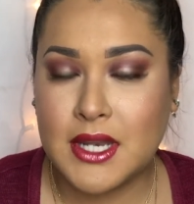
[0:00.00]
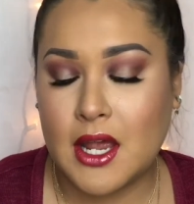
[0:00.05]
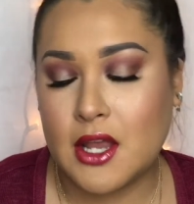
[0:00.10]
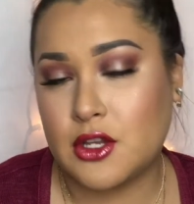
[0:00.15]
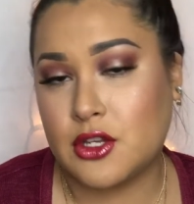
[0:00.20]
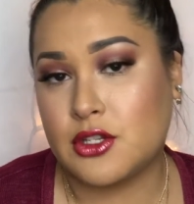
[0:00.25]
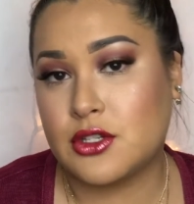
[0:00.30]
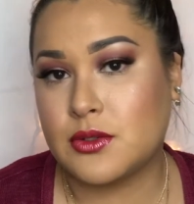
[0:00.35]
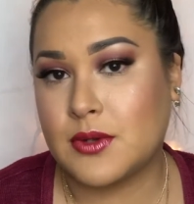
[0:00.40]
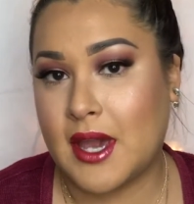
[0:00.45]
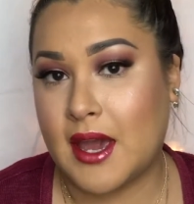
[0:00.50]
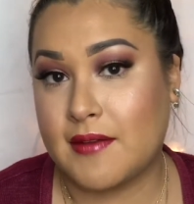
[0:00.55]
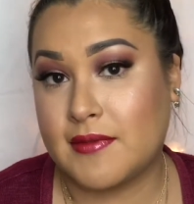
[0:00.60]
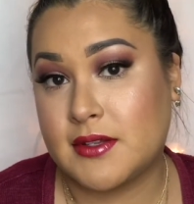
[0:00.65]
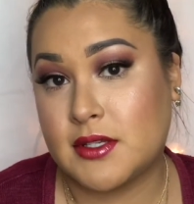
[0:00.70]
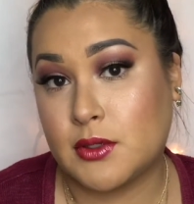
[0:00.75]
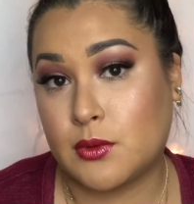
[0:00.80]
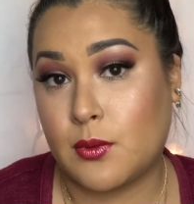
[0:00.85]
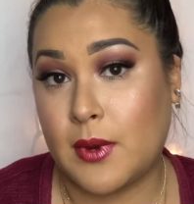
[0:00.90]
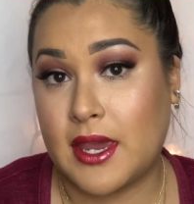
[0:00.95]
and you do have
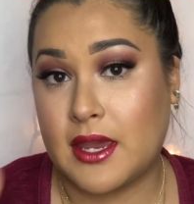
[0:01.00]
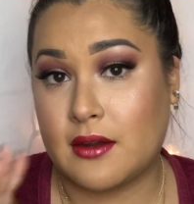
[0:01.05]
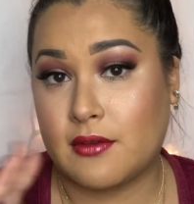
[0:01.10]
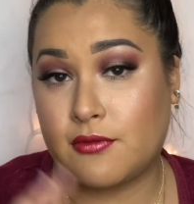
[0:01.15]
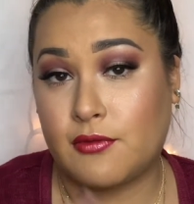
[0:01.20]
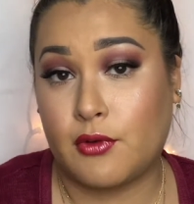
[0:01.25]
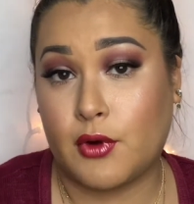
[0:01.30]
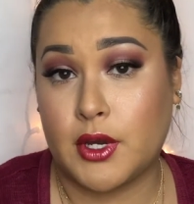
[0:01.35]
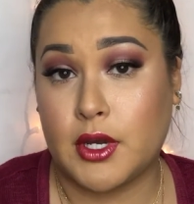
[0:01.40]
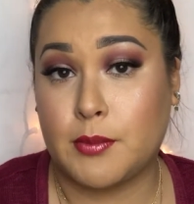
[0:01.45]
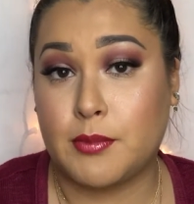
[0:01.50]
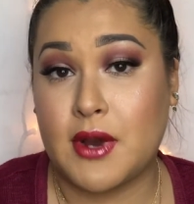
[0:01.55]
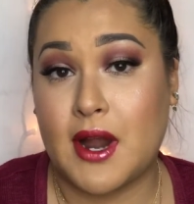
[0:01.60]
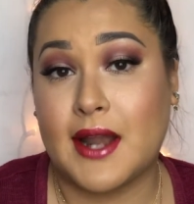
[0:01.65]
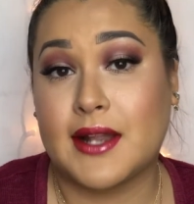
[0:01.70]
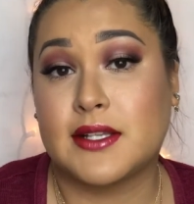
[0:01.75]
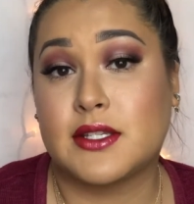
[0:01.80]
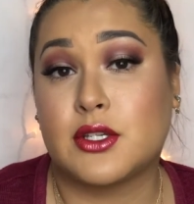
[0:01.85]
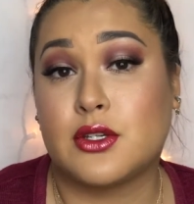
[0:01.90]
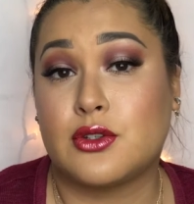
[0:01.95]
to wait for your
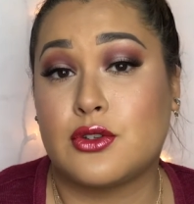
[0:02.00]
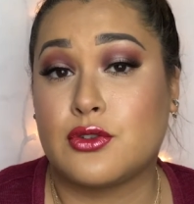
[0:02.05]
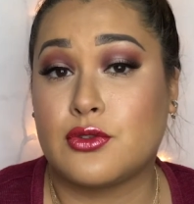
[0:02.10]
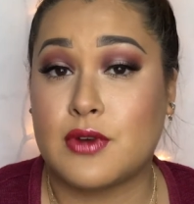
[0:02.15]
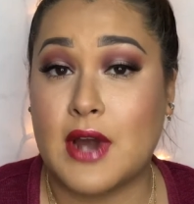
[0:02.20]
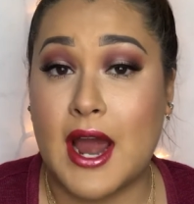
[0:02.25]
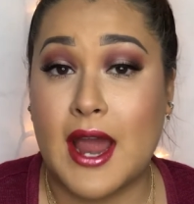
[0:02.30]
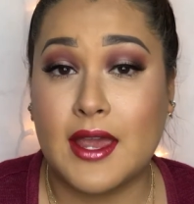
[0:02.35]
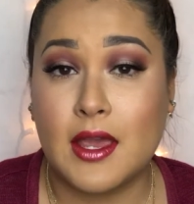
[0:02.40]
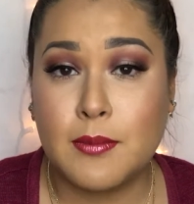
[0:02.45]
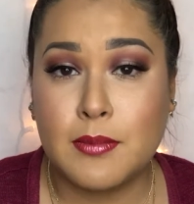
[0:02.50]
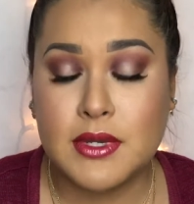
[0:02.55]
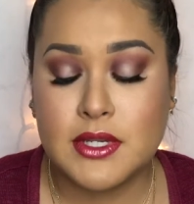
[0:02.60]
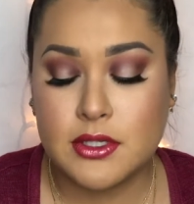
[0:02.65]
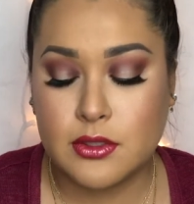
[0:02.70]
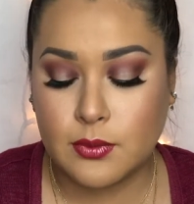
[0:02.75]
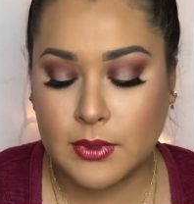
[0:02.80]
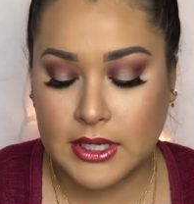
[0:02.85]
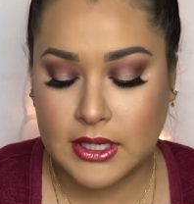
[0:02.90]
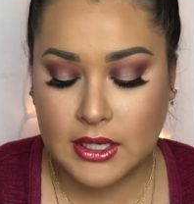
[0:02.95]
product to dry in
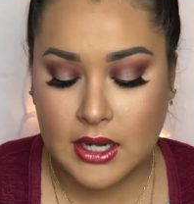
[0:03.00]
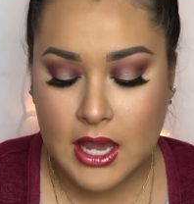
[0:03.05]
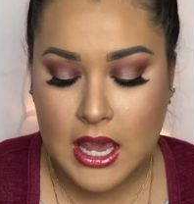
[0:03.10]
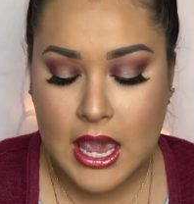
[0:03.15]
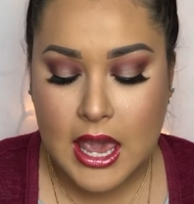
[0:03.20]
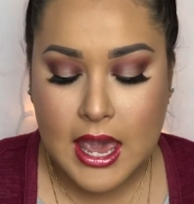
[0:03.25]
between.